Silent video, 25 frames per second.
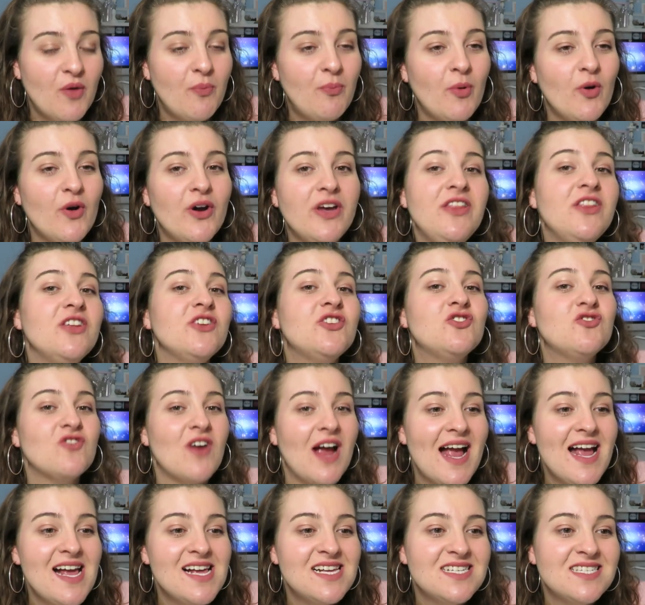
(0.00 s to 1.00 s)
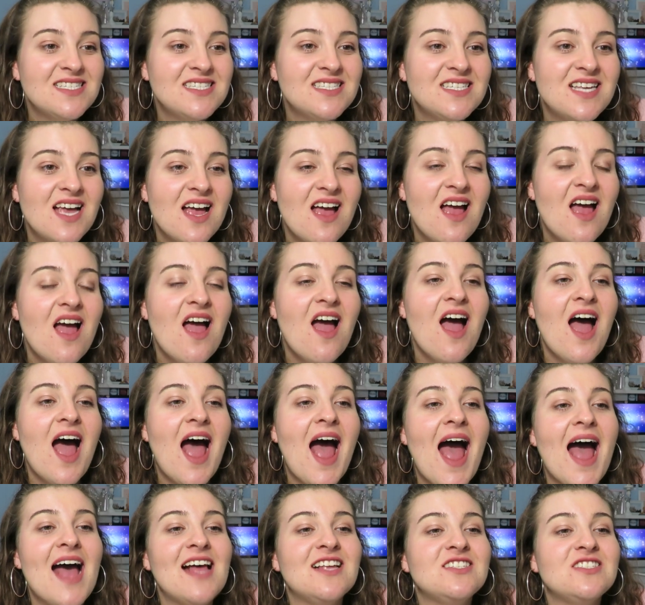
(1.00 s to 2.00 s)
The Boy in the Dress
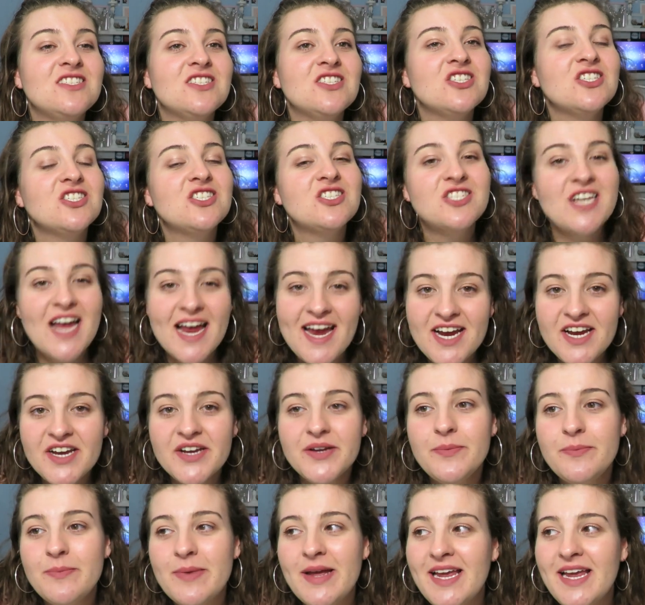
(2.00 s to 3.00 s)
has shaken